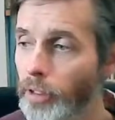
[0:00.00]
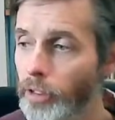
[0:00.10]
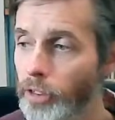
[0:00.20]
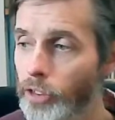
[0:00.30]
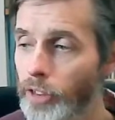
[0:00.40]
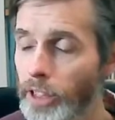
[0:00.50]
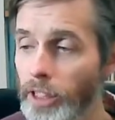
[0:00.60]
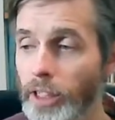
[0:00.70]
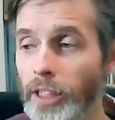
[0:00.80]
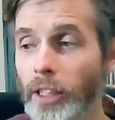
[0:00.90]

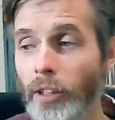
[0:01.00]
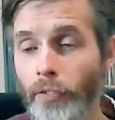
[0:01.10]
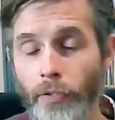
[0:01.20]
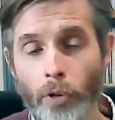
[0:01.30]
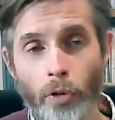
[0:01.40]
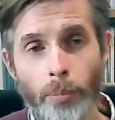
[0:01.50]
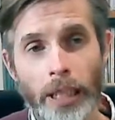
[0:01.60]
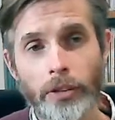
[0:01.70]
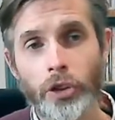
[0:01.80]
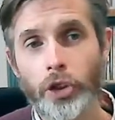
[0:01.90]
3, 4,
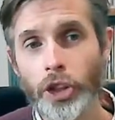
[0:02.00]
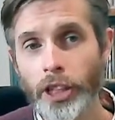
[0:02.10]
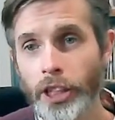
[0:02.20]
back to G.